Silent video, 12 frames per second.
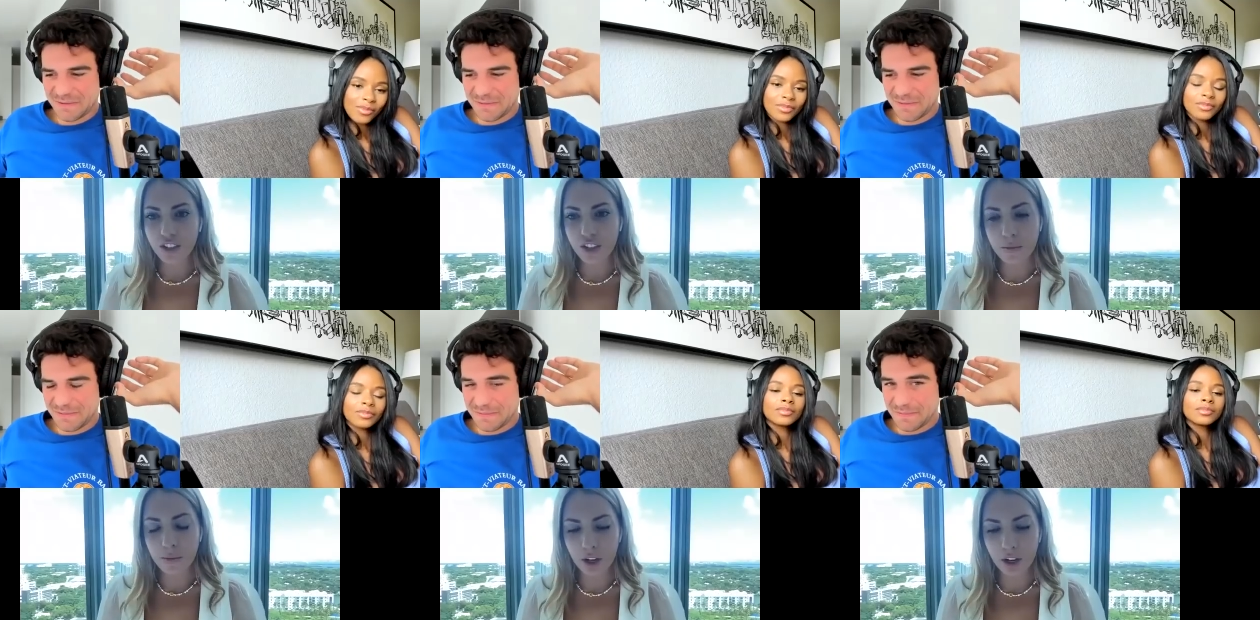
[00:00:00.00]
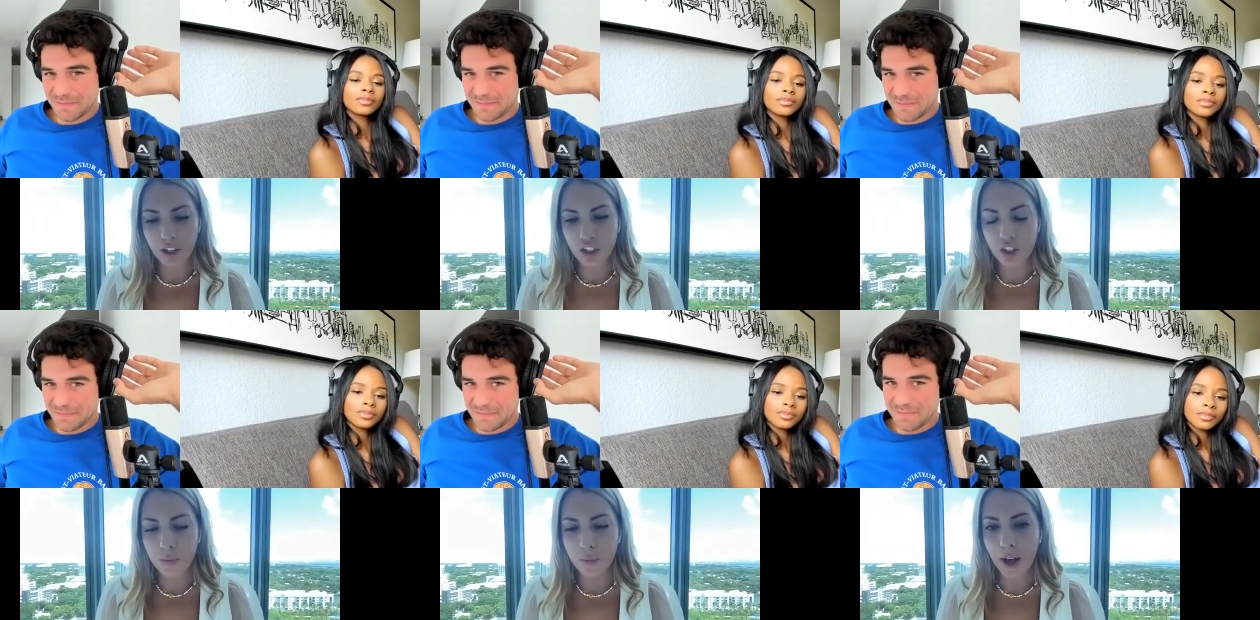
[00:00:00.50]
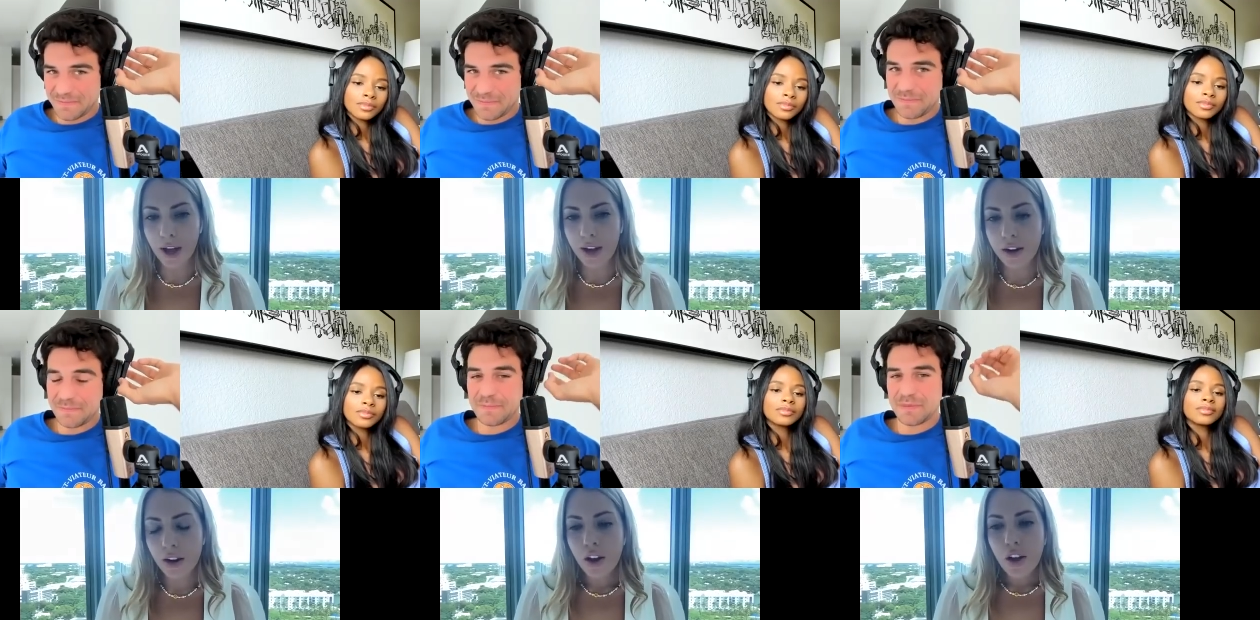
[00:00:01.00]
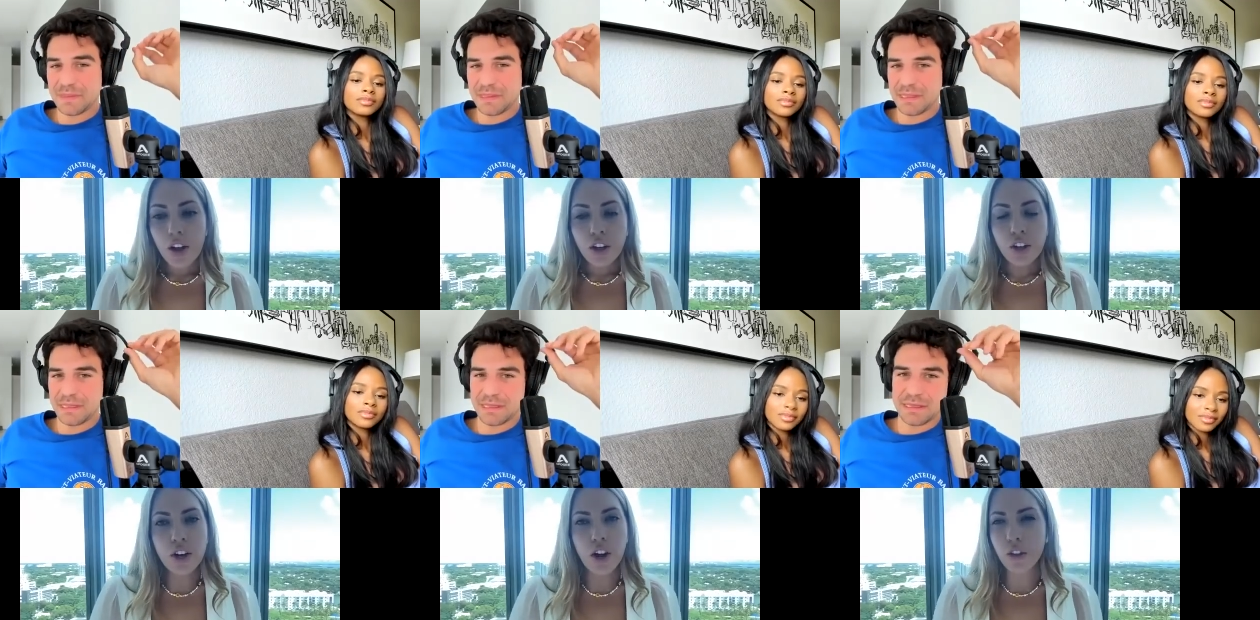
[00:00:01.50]
Speaker 1: just emerged. But
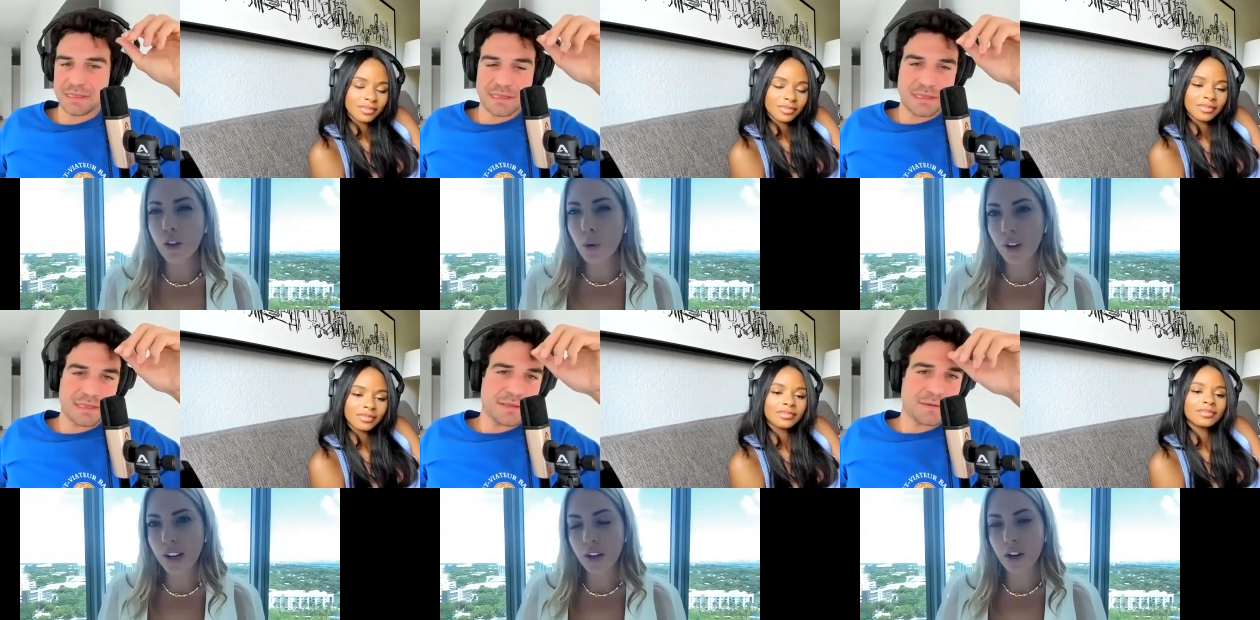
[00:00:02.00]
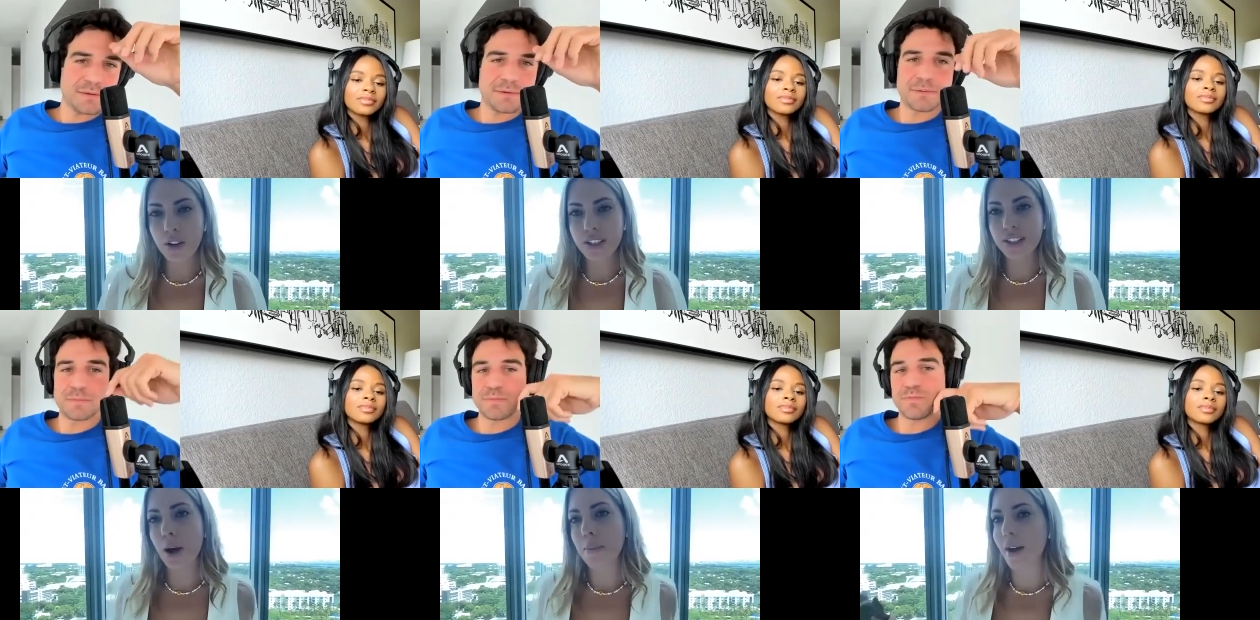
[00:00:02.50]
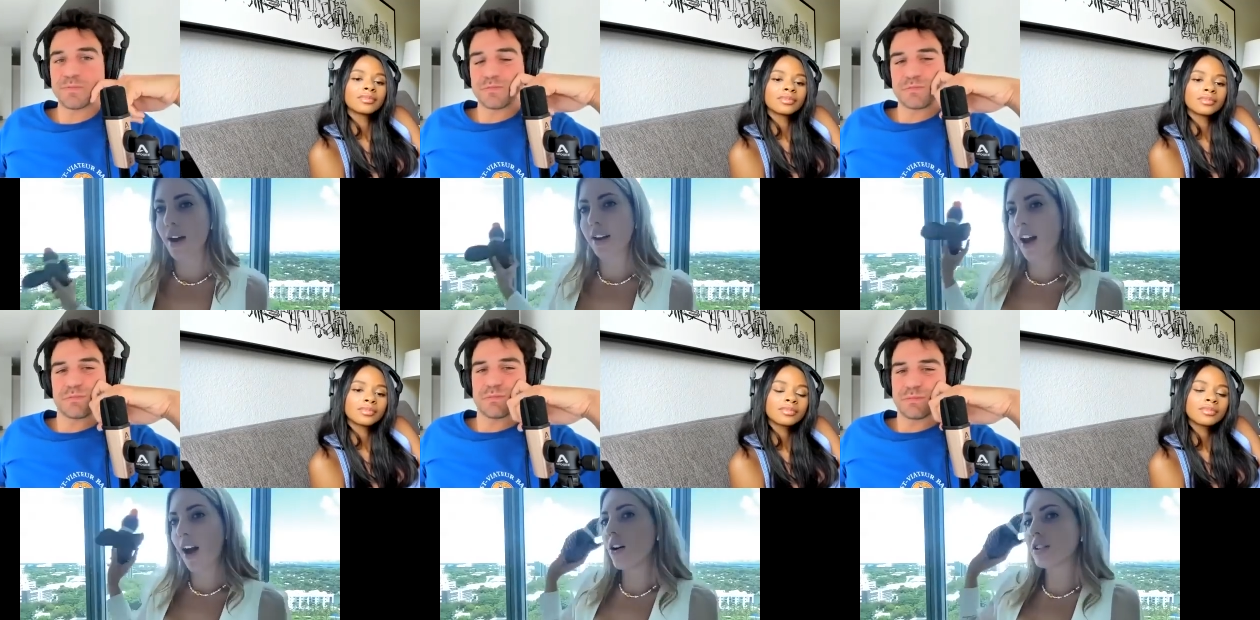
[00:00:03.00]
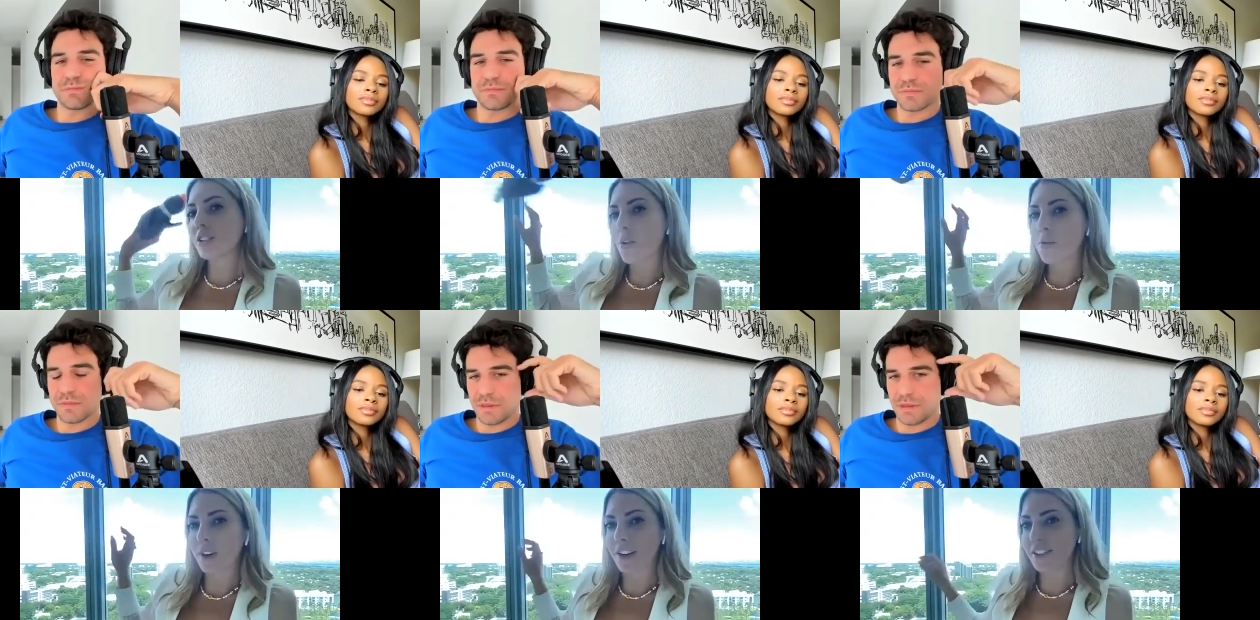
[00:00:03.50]
you know, the queen could always come back out.
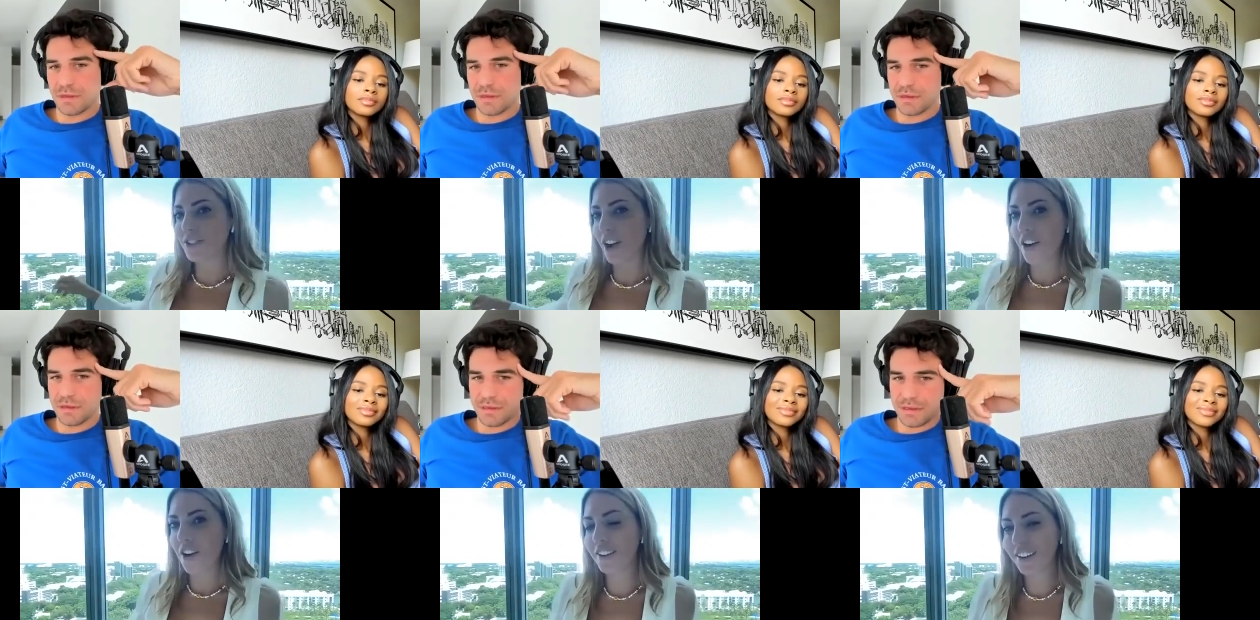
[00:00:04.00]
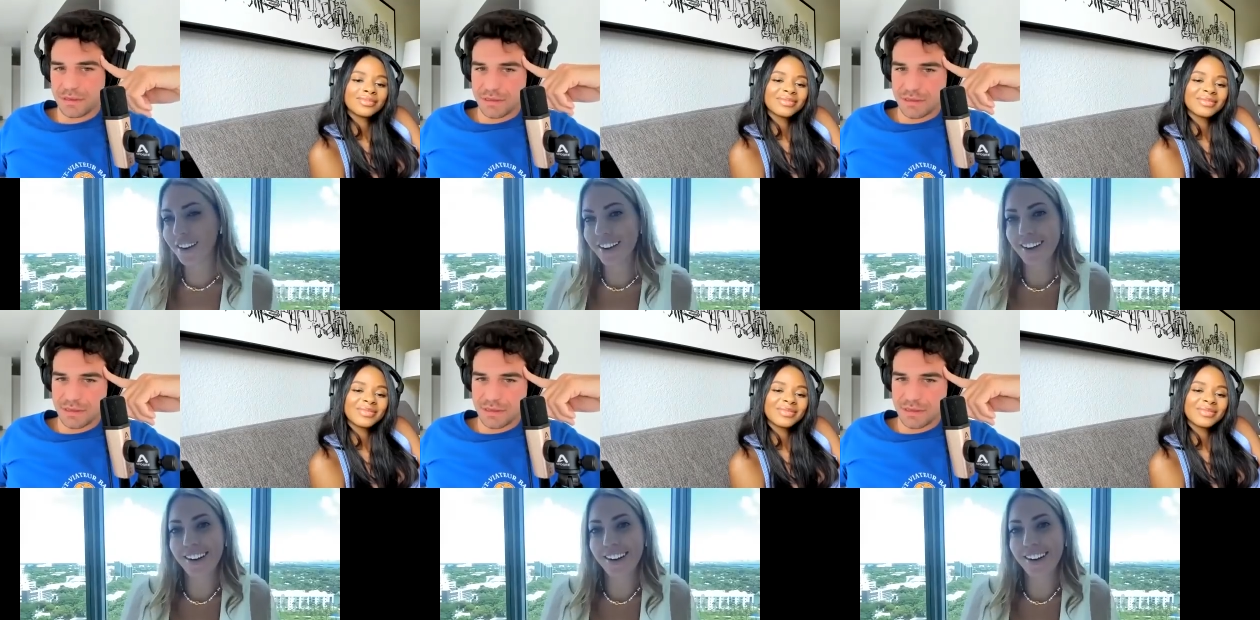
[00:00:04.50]
Don't worry, Joe.